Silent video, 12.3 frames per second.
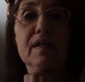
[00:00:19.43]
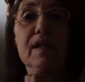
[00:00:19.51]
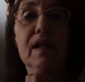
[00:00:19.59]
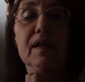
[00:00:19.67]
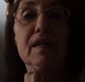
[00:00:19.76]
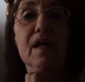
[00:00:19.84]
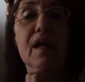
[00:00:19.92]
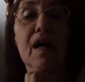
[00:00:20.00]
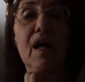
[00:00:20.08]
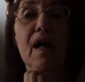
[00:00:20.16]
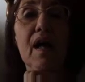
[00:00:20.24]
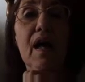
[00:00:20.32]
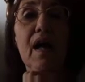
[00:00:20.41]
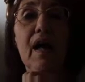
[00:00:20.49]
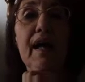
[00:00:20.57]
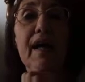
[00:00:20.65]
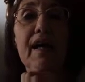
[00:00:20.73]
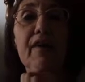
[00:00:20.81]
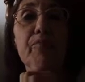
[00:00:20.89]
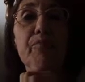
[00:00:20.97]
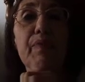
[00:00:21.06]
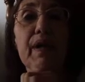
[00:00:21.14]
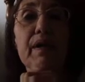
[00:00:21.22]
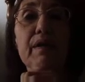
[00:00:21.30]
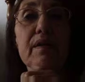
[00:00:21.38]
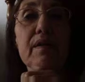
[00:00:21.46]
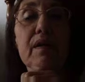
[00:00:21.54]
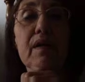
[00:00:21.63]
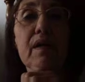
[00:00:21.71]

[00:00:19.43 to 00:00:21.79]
that I have been